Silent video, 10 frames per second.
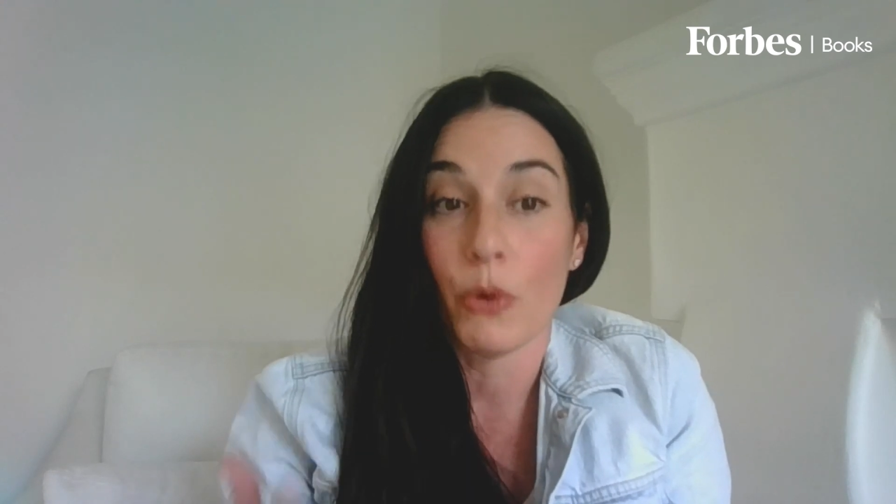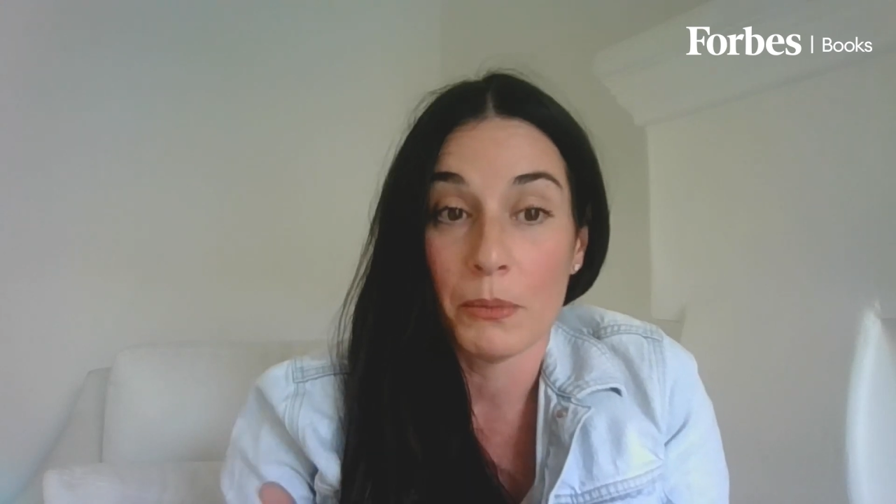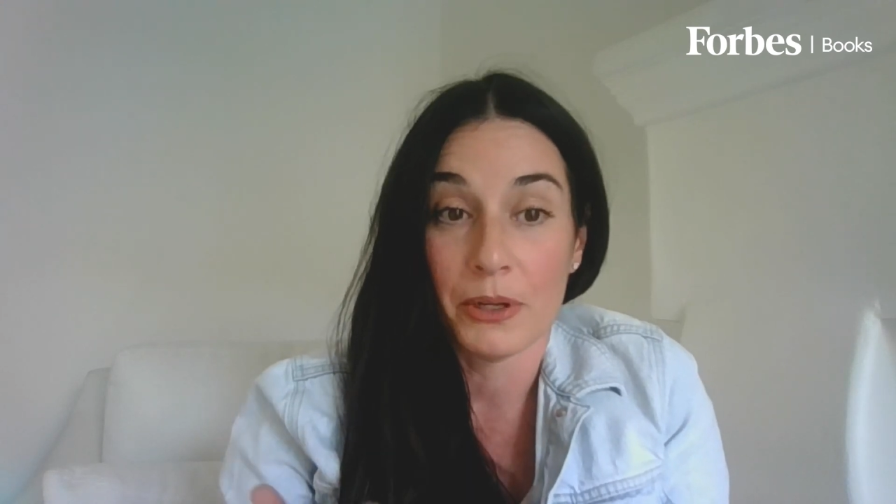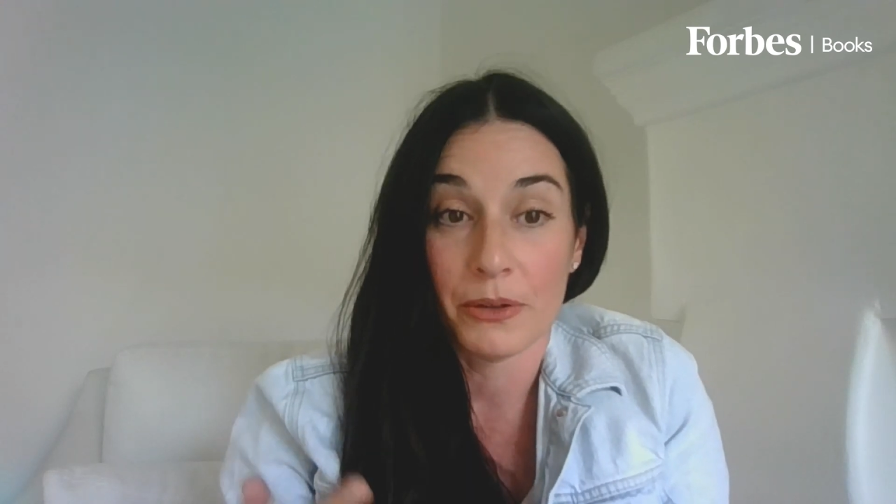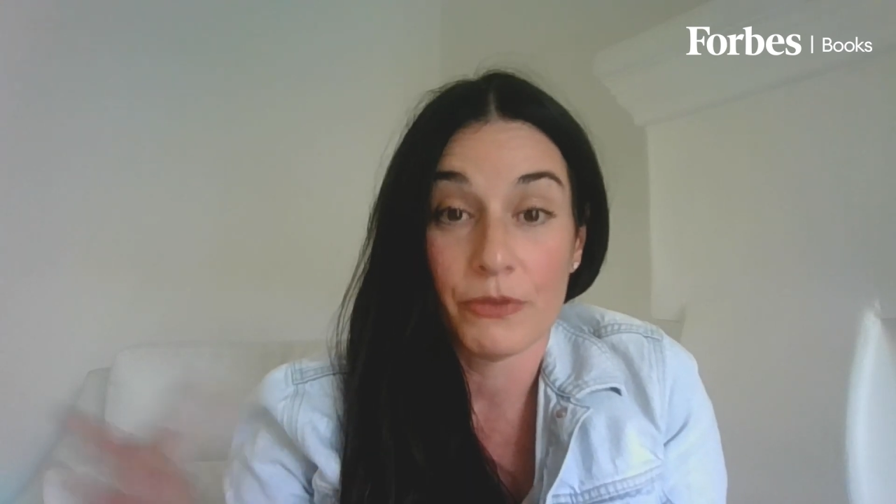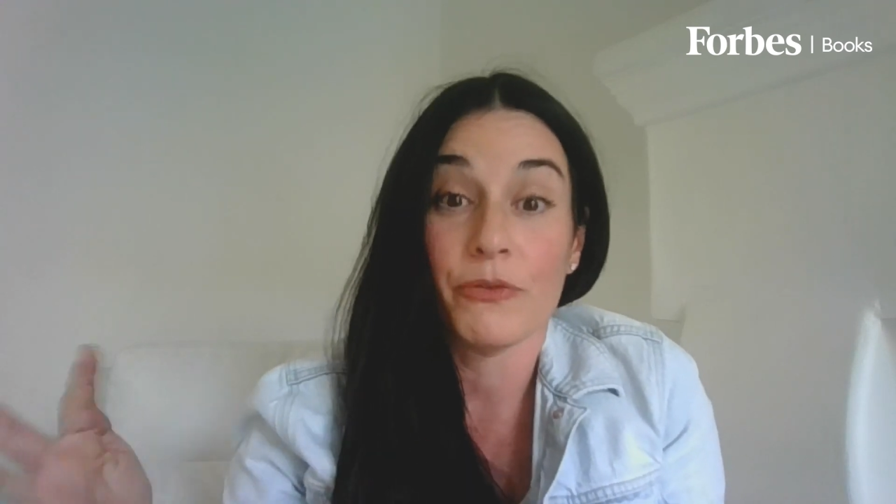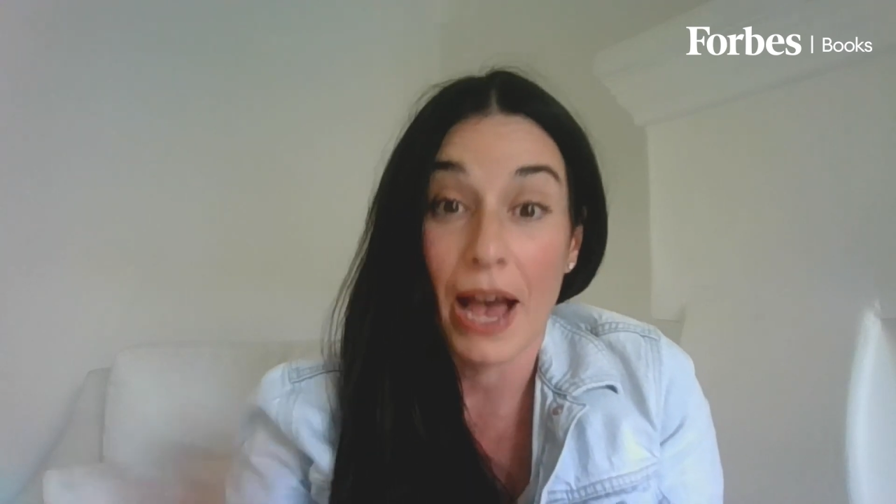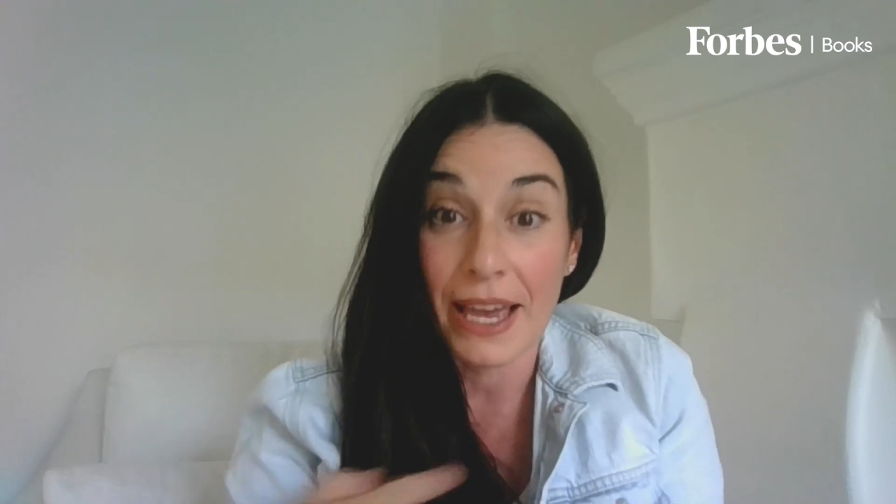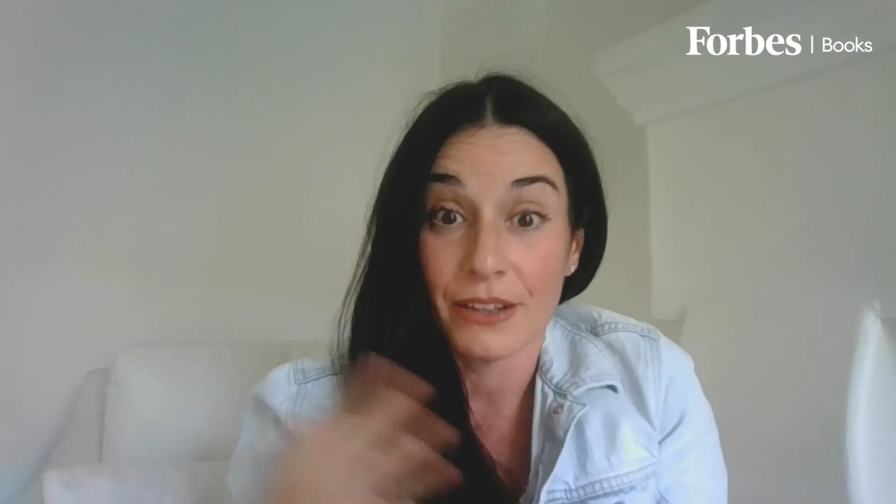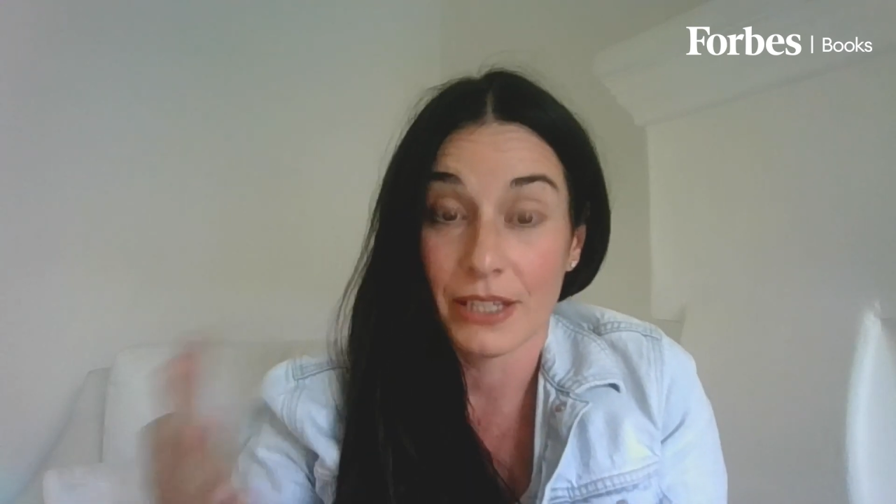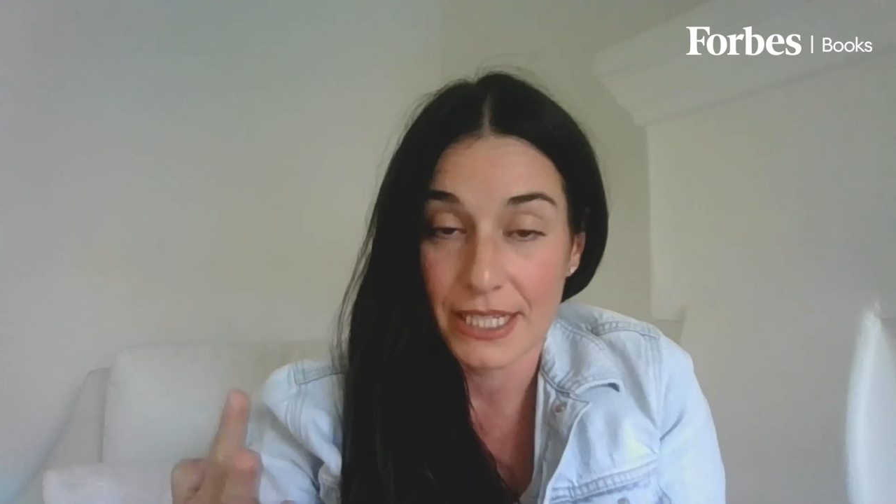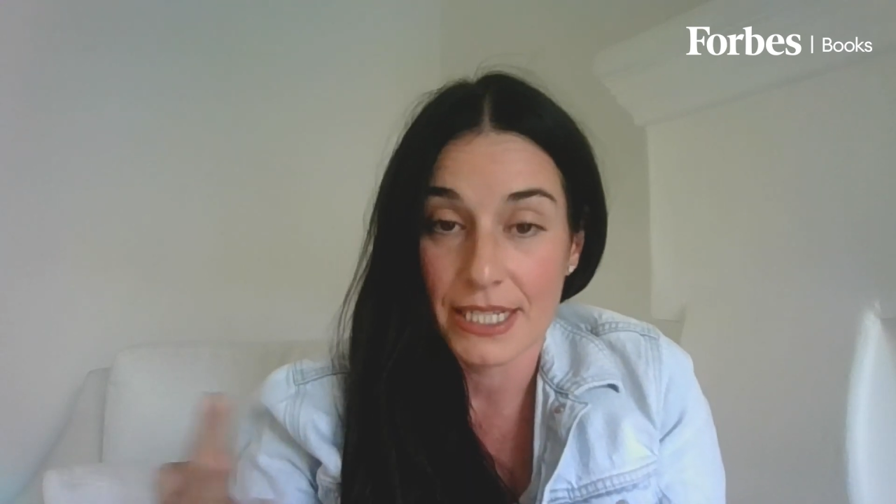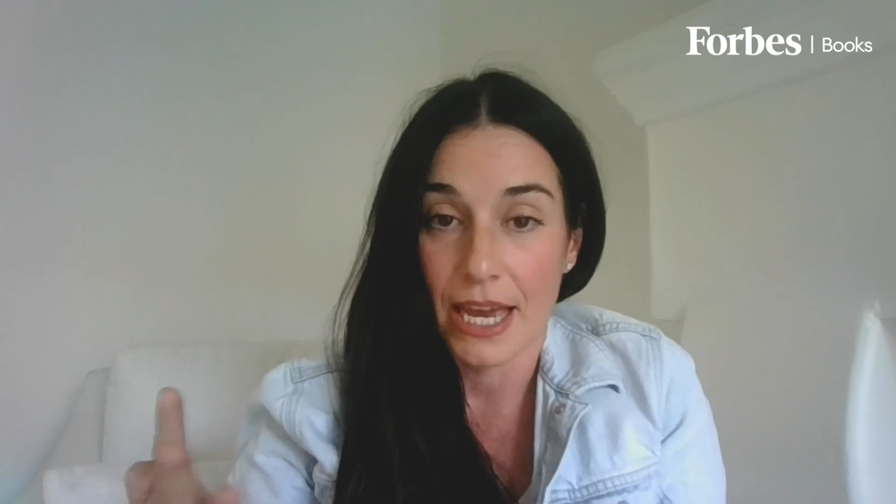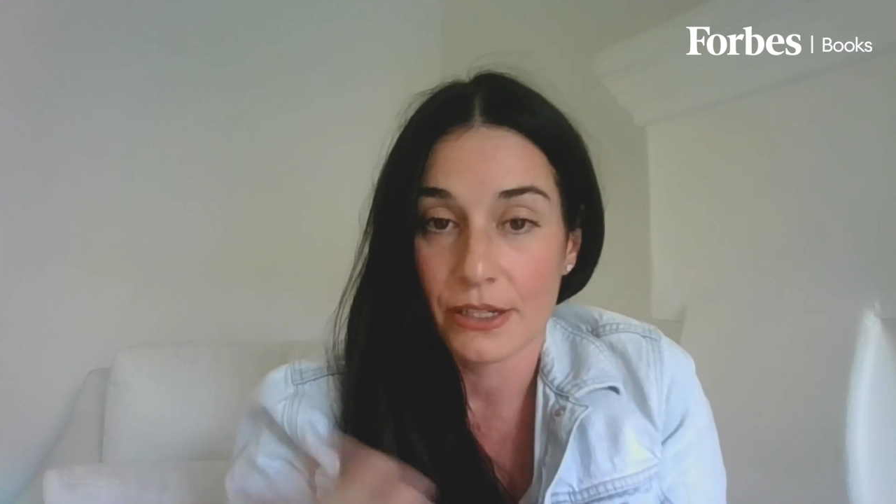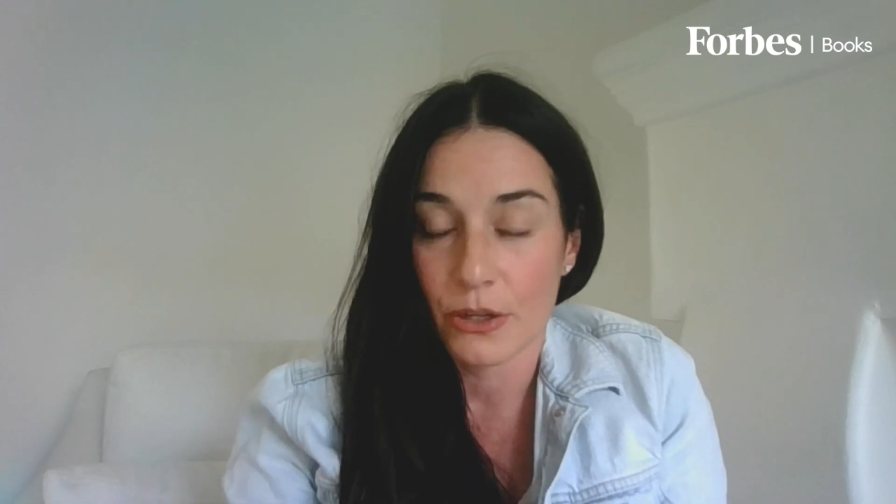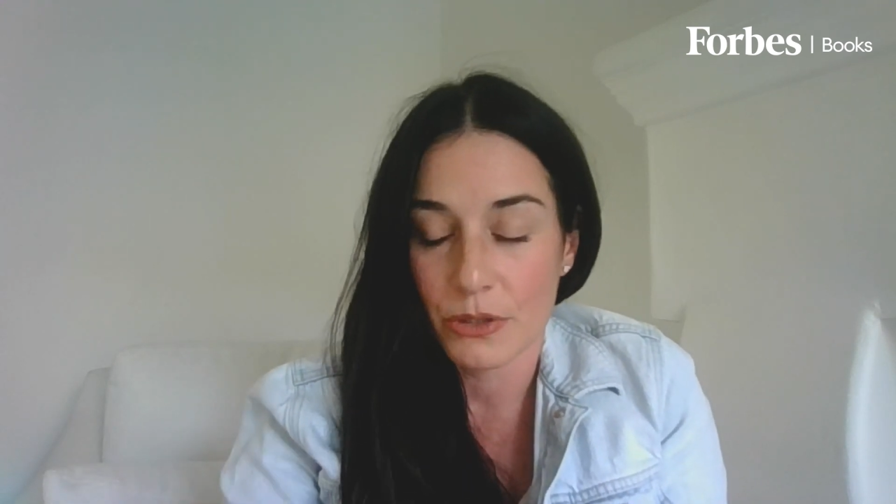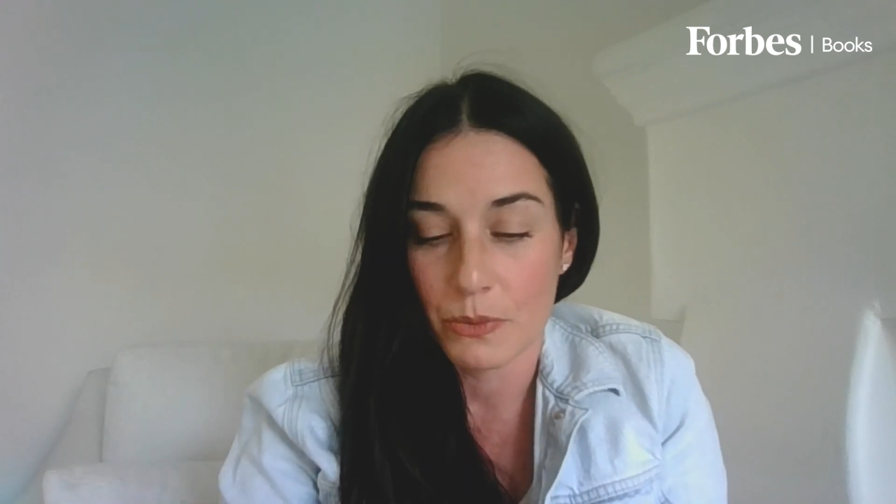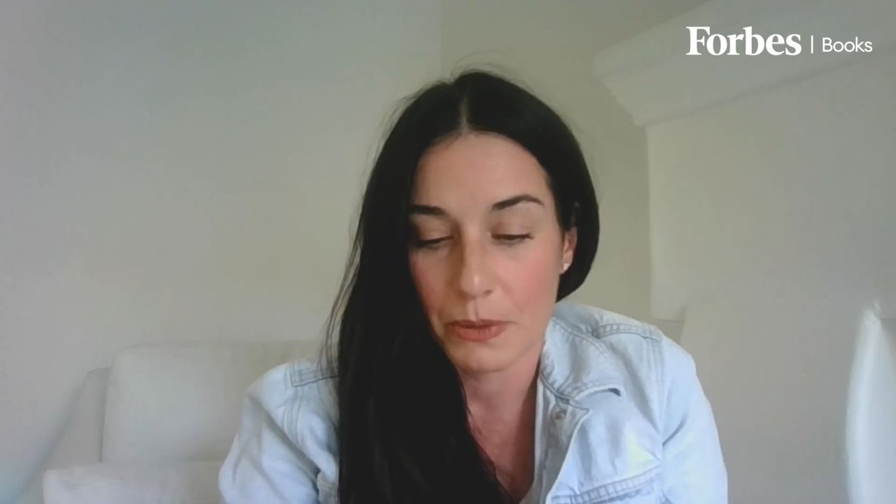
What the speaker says: finally diagnosed